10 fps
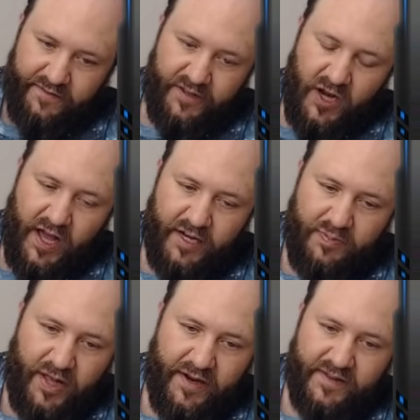If you know how to
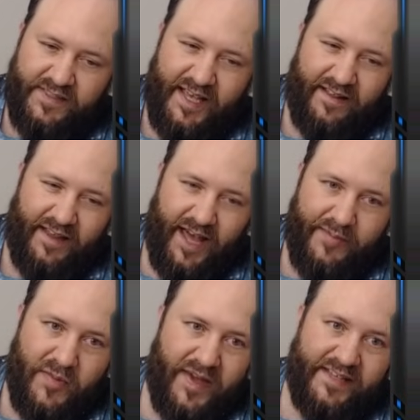play around Cycle
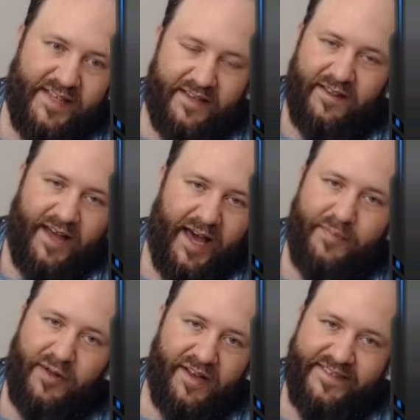Cap, it makes Cycle
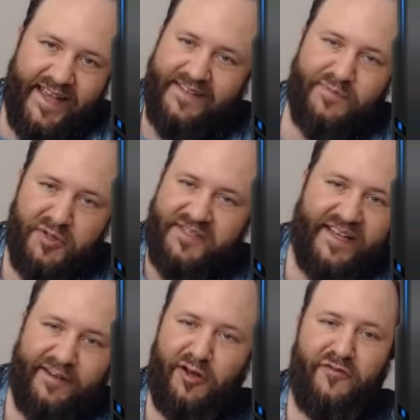Cap uh, ten
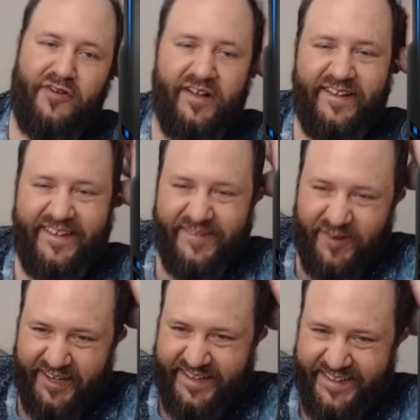percent of
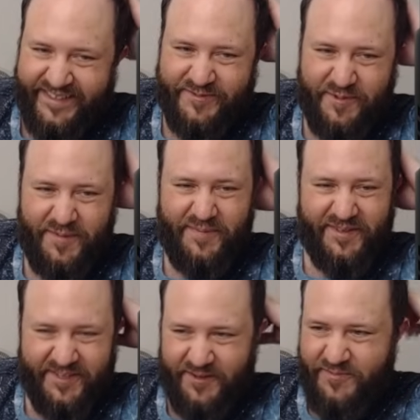what it is when
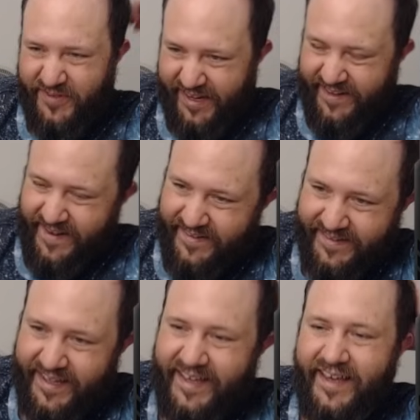people don't play
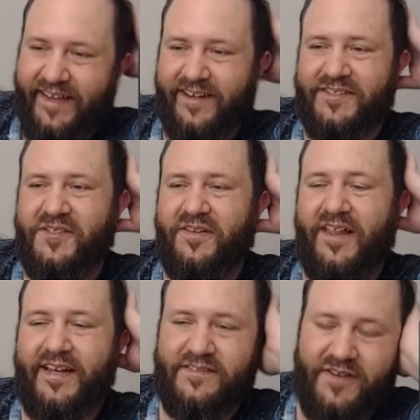around it. It also
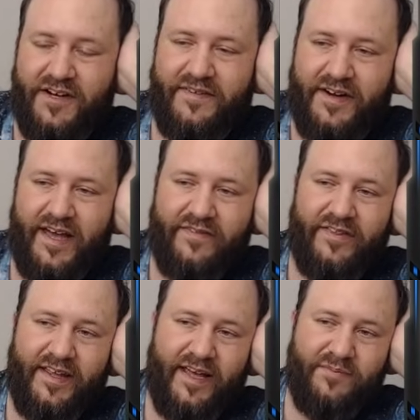relies very, very
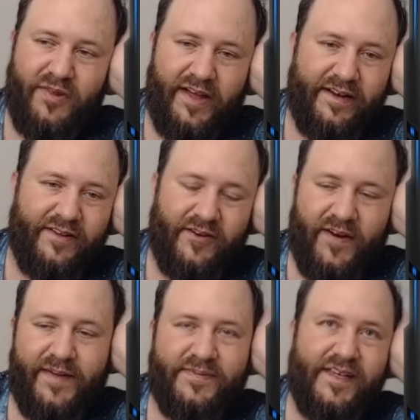heavily on Planet of the Grapes.